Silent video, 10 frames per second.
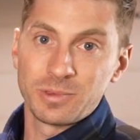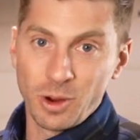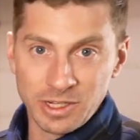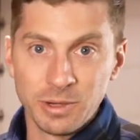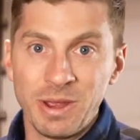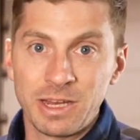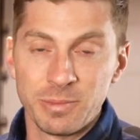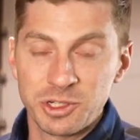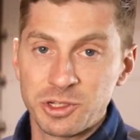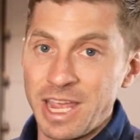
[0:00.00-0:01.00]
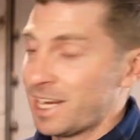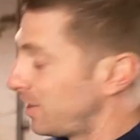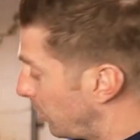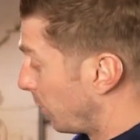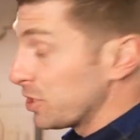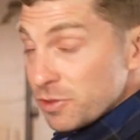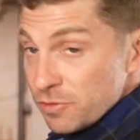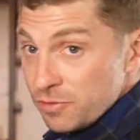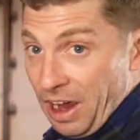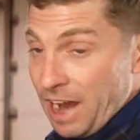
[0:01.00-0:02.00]
Now, I did make a mistake. There is
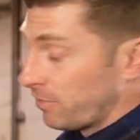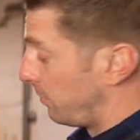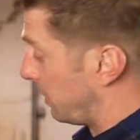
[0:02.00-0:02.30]
5 of